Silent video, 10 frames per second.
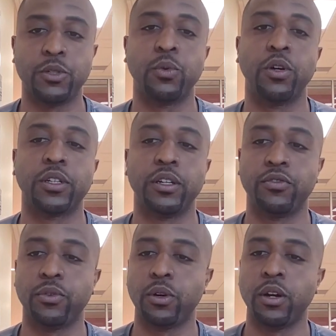is working
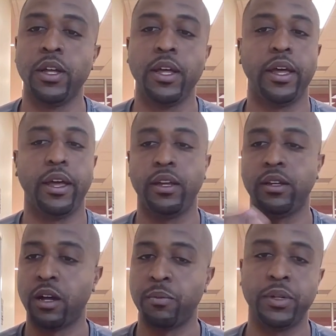for a
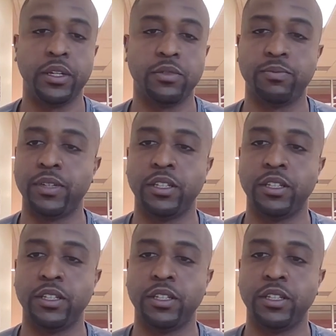company, is